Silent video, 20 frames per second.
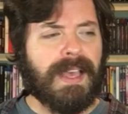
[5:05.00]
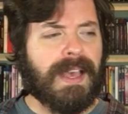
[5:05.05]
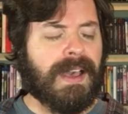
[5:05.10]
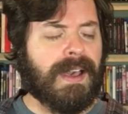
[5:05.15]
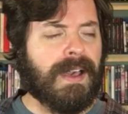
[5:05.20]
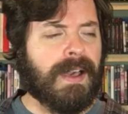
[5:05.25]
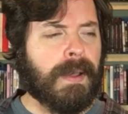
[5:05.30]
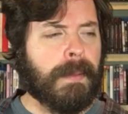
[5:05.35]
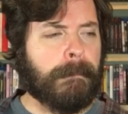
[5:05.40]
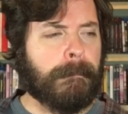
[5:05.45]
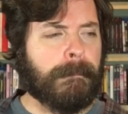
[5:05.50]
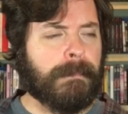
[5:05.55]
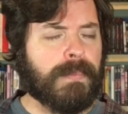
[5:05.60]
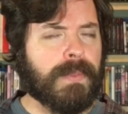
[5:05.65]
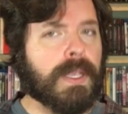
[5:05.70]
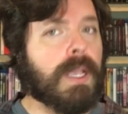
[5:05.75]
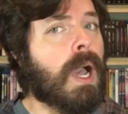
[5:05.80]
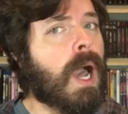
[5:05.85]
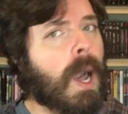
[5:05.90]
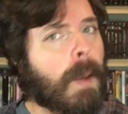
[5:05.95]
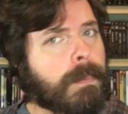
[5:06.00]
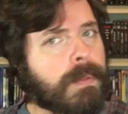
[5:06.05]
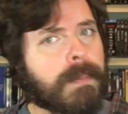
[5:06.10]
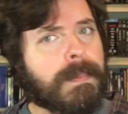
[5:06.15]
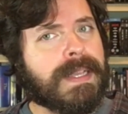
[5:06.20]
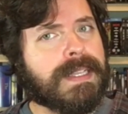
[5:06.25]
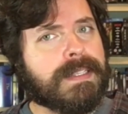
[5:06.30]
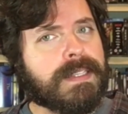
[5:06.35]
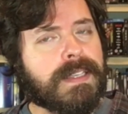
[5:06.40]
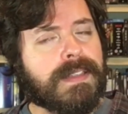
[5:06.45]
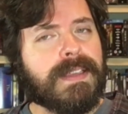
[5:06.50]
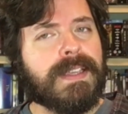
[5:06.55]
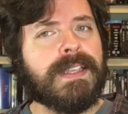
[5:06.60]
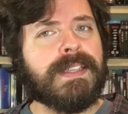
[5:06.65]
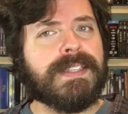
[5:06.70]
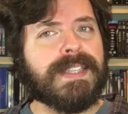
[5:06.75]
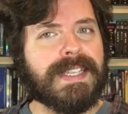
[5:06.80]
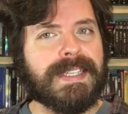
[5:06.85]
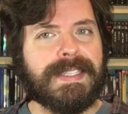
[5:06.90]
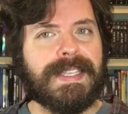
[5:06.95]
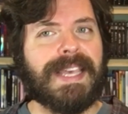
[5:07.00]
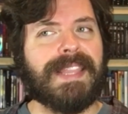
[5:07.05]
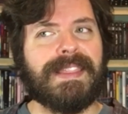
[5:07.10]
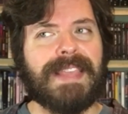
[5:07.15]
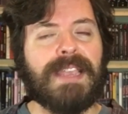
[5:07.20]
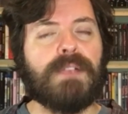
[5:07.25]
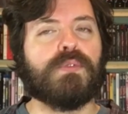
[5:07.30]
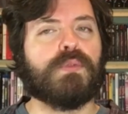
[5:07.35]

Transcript: um, compliment to this is that they